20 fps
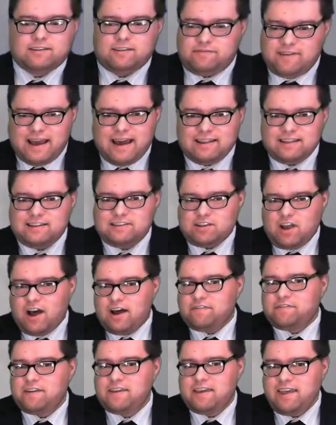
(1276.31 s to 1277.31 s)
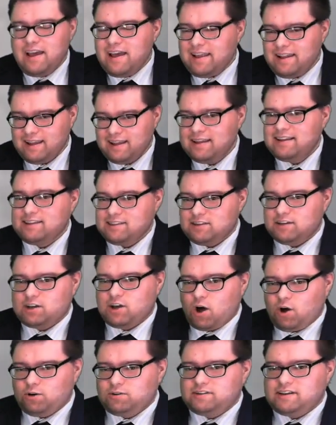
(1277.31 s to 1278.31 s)
the valleys often get the
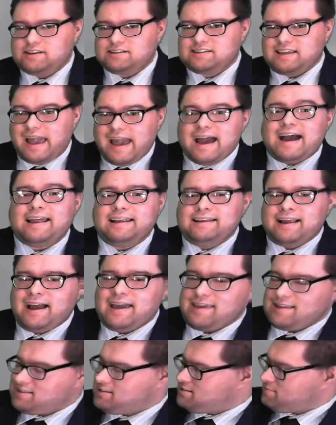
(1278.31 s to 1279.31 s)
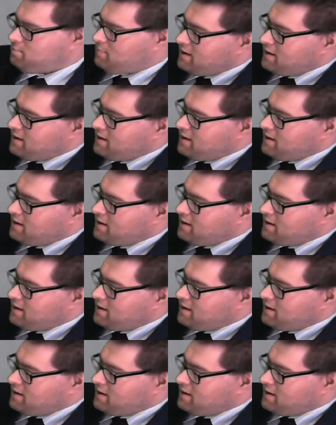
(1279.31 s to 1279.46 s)
coldest at night.